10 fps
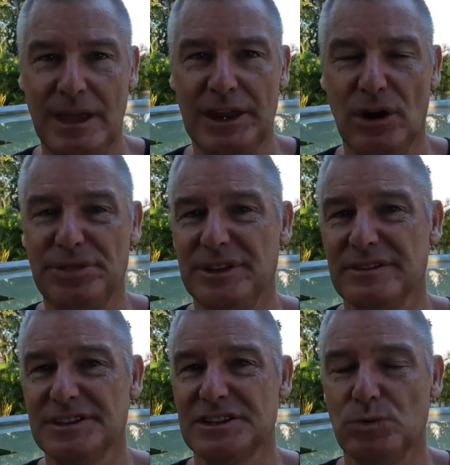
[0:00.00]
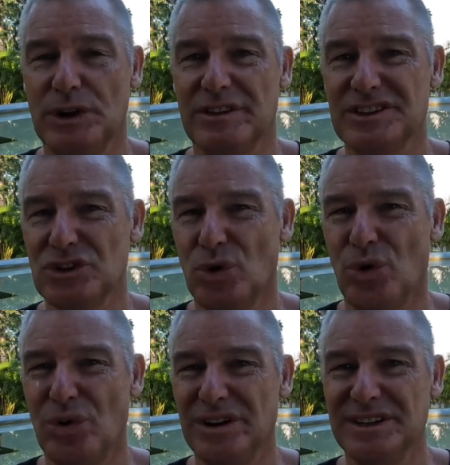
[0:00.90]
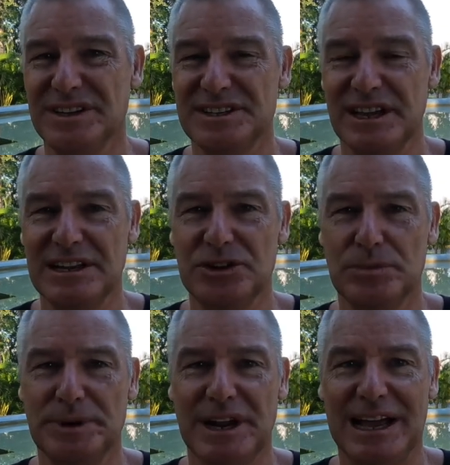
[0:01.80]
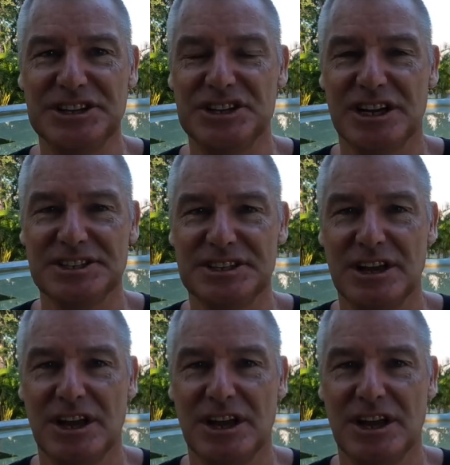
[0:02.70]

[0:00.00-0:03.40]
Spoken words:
and I think this is where this law is a little bit unjust